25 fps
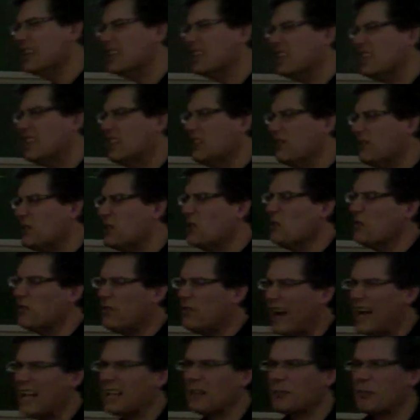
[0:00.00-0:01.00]
And
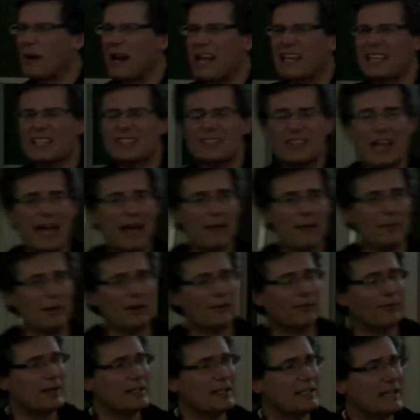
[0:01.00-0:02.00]
if you fail the prac
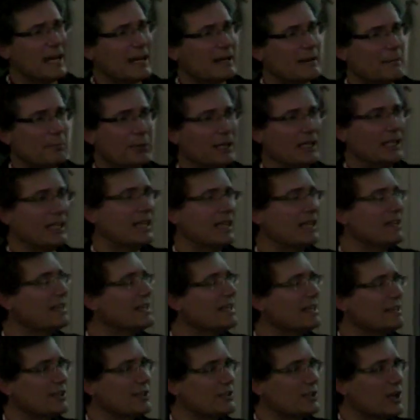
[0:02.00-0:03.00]
exam and are freaked out
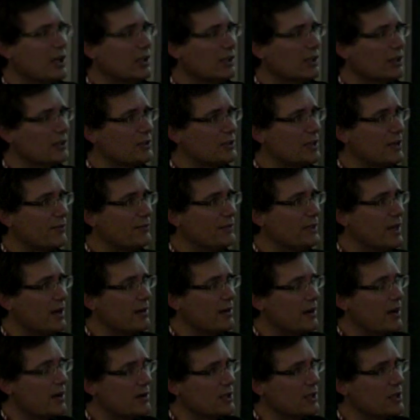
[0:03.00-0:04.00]
completely and think there's a whole lot of
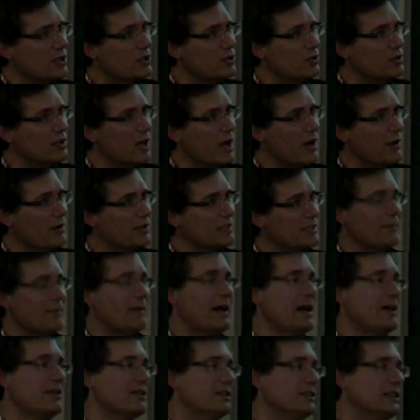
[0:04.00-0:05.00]
stuff you don't know that you should know
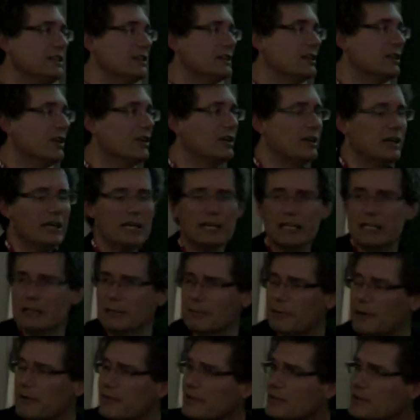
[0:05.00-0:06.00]
and somehow you didn't learn
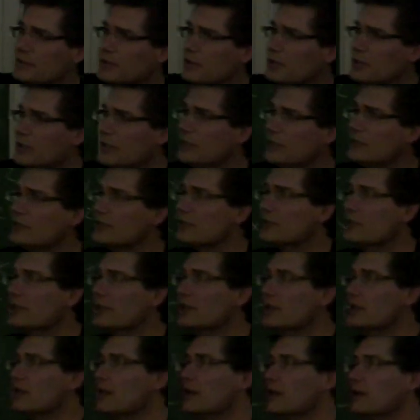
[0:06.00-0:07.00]
it in the previous
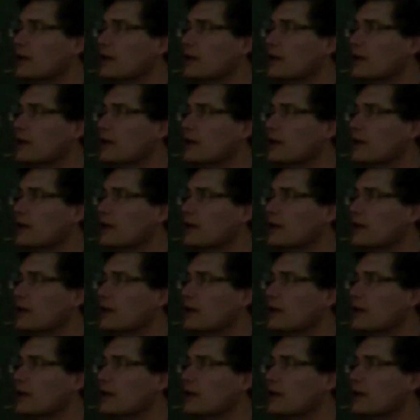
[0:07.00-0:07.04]
course,